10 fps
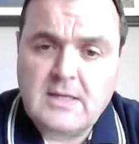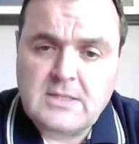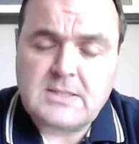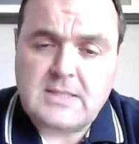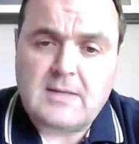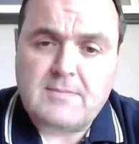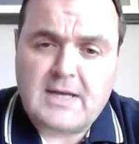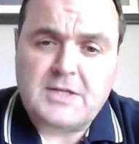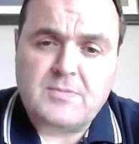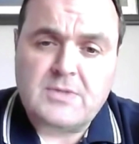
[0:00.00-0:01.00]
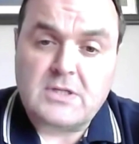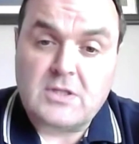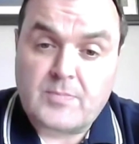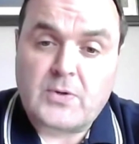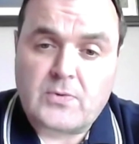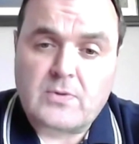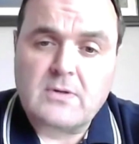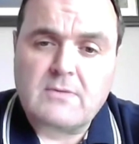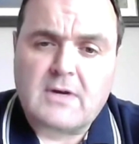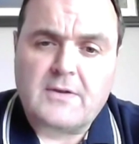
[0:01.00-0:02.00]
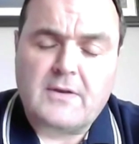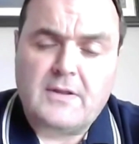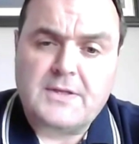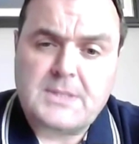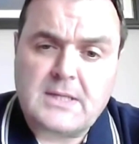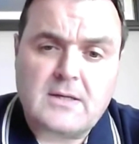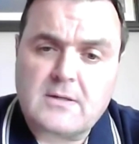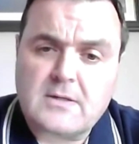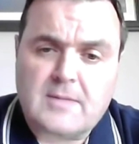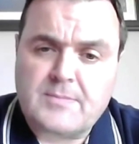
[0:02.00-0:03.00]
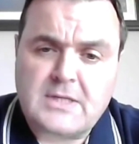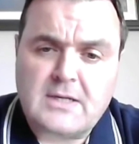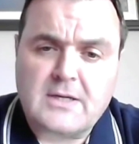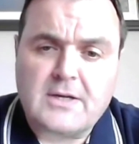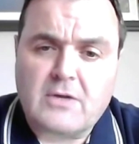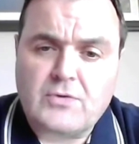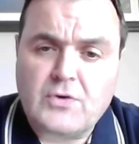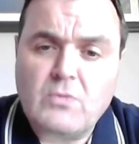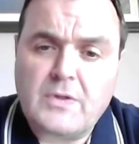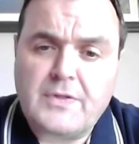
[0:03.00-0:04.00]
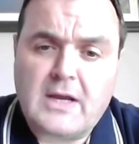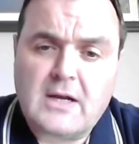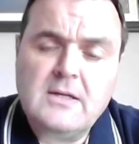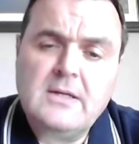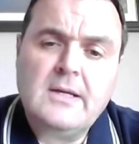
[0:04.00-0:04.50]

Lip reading: state management in the plural rather than the singular. I'm singling out no one there,